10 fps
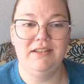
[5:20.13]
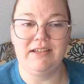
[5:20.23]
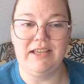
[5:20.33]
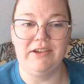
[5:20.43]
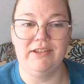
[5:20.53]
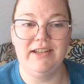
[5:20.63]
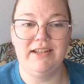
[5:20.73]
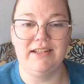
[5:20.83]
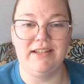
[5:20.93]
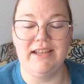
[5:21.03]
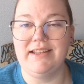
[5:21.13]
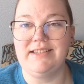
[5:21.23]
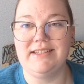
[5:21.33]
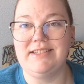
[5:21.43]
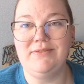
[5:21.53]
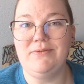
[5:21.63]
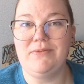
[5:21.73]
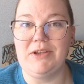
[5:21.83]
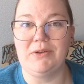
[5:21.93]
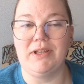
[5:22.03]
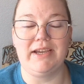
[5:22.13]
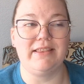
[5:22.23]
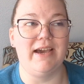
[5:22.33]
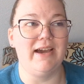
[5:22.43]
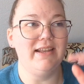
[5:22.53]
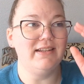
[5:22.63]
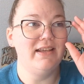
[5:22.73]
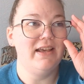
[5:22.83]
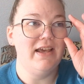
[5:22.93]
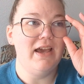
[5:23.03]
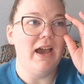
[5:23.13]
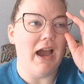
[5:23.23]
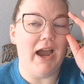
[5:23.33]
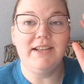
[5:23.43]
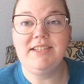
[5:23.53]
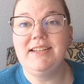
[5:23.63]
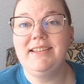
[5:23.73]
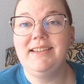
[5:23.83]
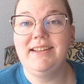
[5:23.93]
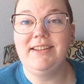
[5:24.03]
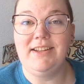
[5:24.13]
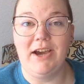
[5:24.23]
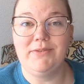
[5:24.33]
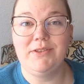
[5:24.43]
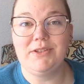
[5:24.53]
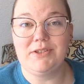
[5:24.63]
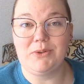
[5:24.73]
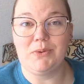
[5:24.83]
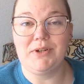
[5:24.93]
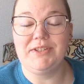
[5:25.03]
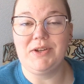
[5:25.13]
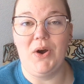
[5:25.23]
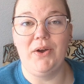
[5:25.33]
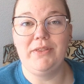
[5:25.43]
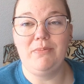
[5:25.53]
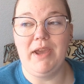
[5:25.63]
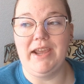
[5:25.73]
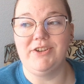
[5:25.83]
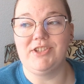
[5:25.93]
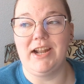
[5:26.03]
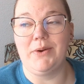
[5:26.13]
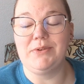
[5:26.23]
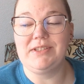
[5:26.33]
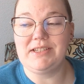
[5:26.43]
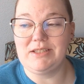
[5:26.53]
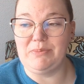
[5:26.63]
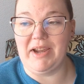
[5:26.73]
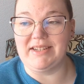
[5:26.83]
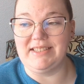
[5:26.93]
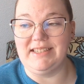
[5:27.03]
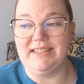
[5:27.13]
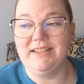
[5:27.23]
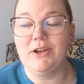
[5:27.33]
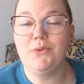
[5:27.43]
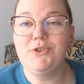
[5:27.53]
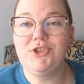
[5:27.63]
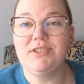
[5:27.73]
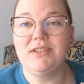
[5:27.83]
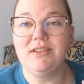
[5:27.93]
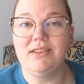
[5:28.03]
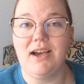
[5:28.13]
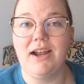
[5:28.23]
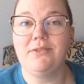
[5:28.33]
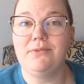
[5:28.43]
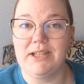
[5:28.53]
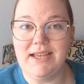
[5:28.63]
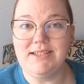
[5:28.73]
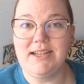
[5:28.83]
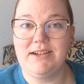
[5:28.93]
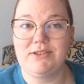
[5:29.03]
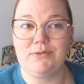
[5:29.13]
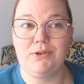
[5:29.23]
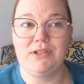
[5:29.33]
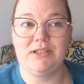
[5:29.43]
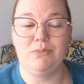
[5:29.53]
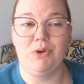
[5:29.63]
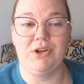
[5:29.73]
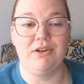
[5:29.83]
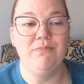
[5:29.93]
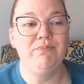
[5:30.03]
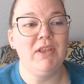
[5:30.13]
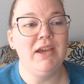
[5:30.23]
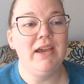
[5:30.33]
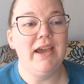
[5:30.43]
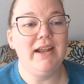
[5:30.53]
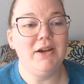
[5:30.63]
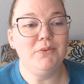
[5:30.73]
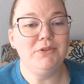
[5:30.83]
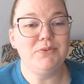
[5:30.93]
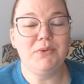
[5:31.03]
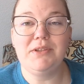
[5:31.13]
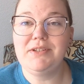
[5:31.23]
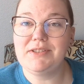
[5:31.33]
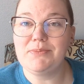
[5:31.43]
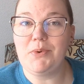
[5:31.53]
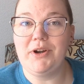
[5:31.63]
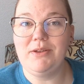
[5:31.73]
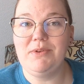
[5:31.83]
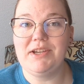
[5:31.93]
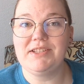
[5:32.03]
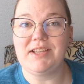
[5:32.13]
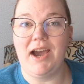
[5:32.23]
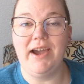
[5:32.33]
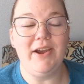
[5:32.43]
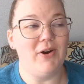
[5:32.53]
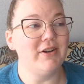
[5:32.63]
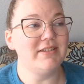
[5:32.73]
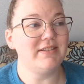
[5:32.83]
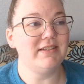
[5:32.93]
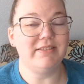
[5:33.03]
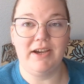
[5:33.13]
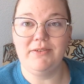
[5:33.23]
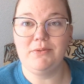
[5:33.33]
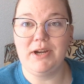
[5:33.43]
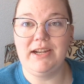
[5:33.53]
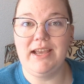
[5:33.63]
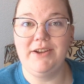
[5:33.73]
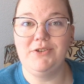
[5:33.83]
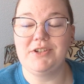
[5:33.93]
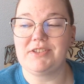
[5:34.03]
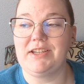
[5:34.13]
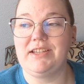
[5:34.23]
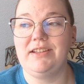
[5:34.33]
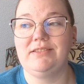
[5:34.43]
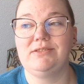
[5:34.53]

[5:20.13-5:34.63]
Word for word: the killing, and it didn't feel like that. I didn't get enough of the stories on the page that I was expecting. There was just a lot of letdowns for this book, and I was really disappointed because I honestly love Grady Hendrix. Like,